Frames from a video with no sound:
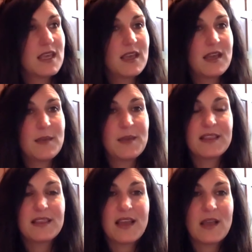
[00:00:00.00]

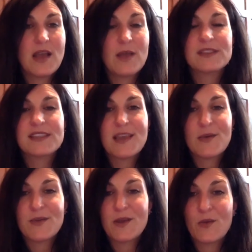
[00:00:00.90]
I would say that would
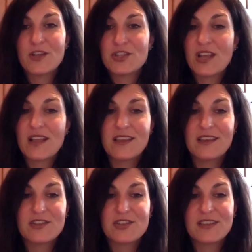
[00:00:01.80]
be our one
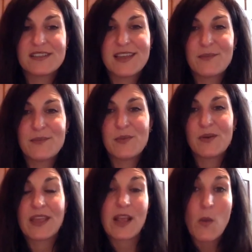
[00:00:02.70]
challenge, is that people are
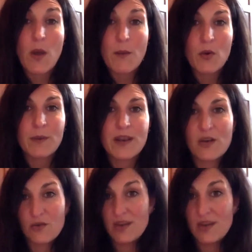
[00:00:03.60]
like, I want more, but I
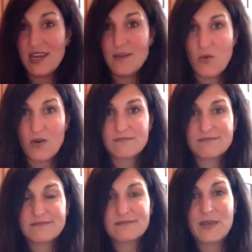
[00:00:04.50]
don't need more,
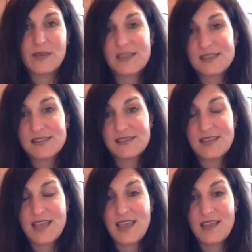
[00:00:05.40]
because
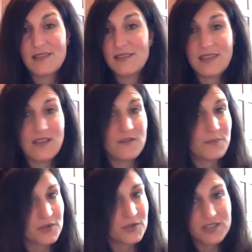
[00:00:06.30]
they've
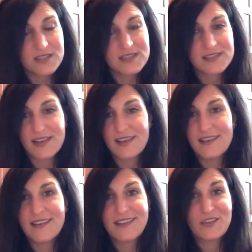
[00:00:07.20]
purchased and
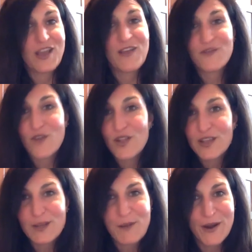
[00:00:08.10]
they're not
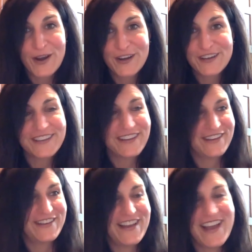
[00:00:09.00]
falling apart. They're
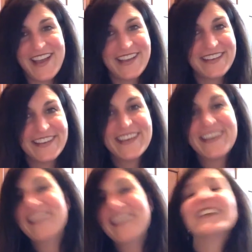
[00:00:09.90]
not,
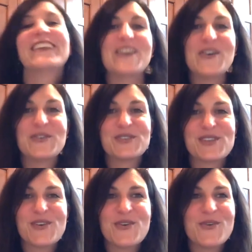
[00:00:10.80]

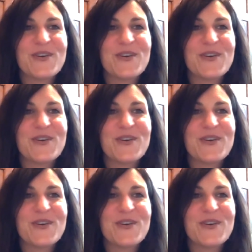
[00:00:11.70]
so